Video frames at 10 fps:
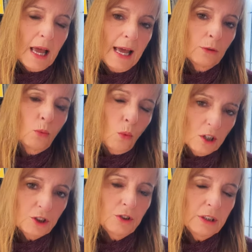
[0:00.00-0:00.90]
And
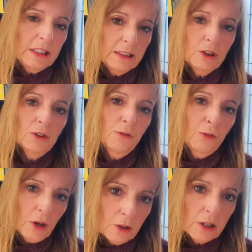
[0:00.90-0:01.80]
what you need to
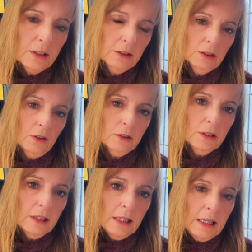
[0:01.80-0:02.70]
focus on
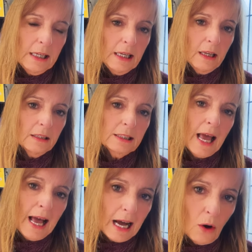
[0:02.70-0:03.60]
is,
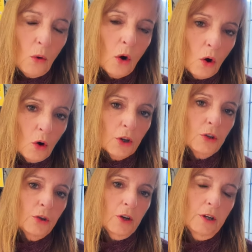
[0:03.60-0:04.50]
how are
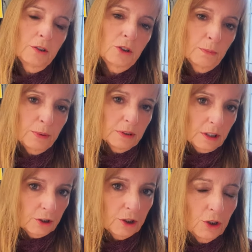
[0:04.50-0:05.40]
you going to
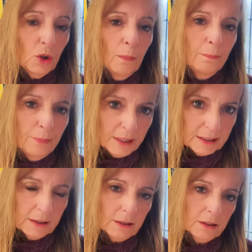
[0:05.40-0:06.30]
position your
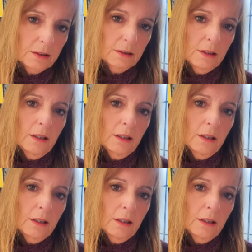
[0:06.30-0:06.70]
business